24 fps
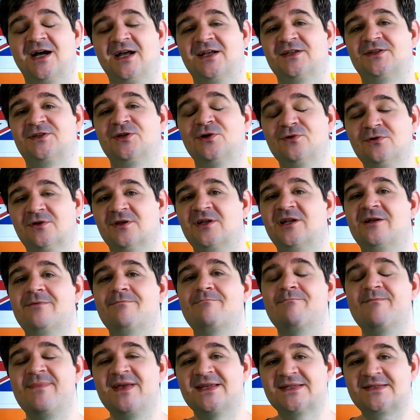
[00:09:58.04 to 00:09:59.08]
I totally
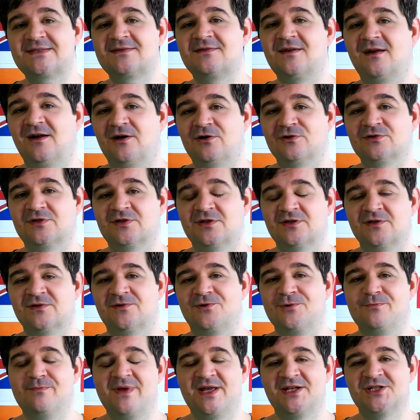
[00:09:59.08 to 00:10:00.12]
missed out
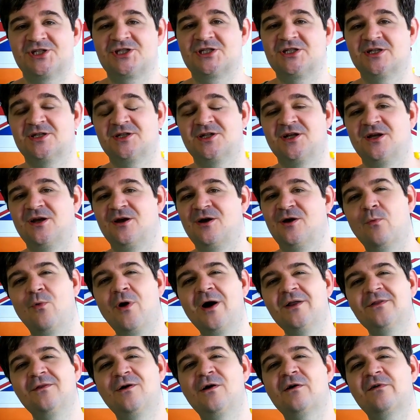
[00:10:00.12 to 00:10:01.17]
to mention
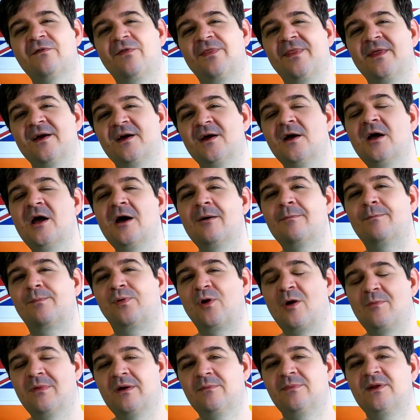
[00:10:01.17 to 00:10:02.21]
one of the
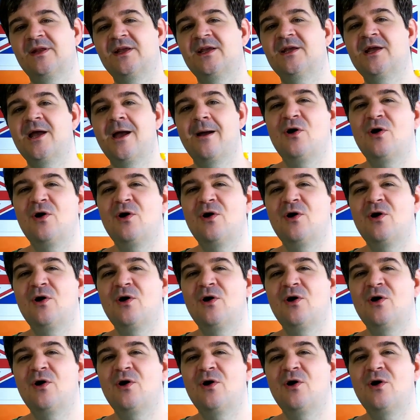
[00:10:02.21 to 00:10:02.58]
probably